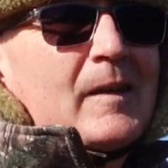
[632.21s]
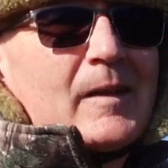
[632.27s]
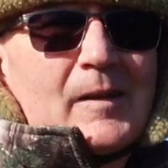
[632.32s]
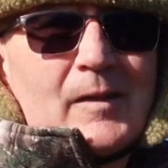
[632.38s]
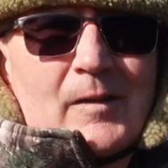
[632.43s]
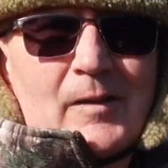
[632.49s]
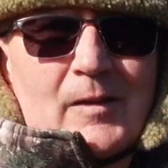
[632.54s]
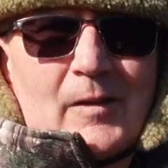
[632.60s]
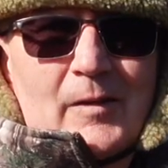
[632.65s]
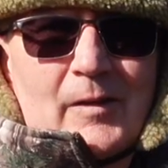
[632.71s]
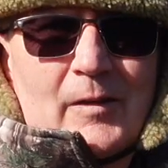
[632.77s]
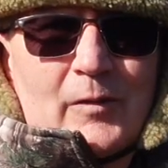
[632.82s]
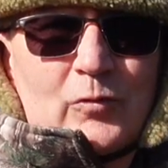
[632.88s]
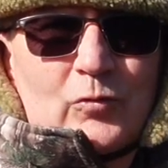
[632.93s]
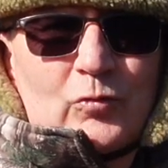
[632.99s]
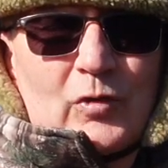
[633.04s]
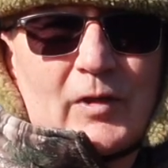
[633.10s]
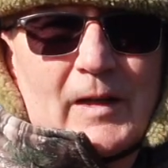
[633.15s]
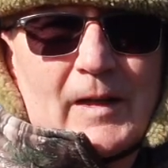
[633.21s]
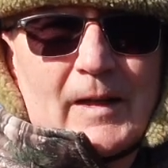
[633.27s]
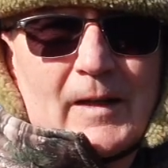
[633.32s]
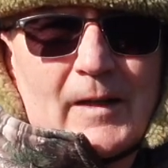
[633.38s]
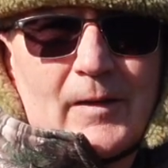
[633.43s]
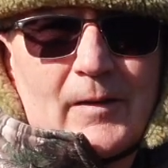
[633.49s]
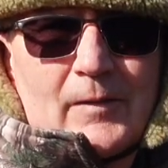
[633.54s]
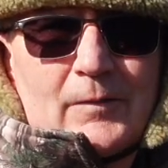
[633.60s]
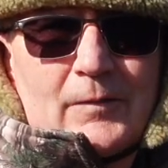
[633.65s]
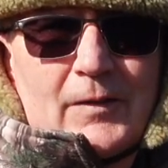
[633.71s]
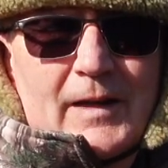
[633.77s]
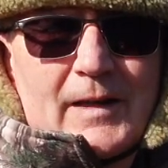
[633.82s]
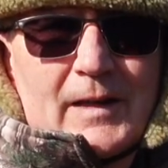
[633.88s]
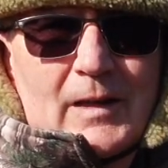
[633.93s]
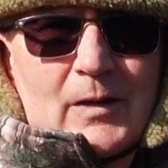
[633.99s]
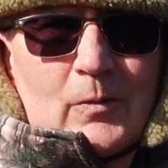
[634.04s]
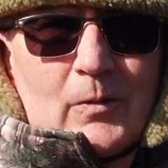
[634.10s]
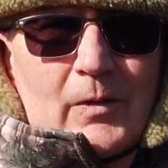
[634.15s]
and the light was really
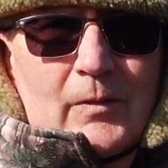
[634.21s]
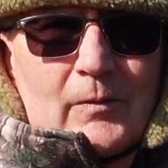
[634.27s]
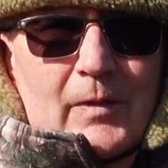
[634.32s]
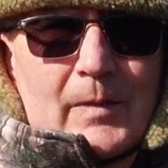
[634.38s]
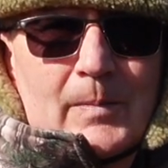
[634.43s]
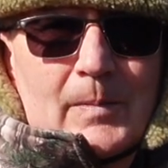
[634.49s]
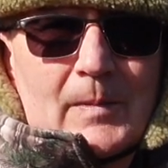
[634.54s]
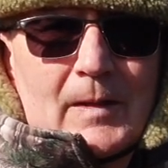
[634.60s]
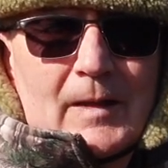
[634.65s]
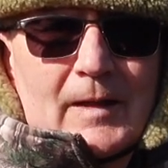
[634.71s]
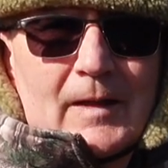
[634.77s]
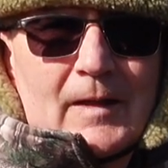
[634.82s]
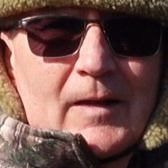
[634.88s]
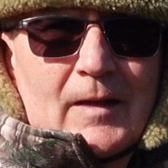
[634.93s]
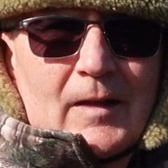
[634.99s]
fading quite rapidly,